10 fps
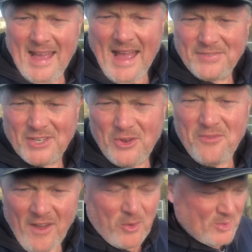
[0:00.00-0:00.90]
Afternoon,
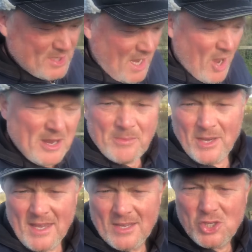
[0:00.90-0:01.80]
folks. Only
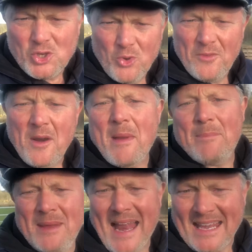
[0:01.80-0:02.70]
me, Sean, from
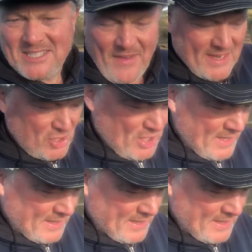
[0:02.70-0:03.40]
Happy Days Veg.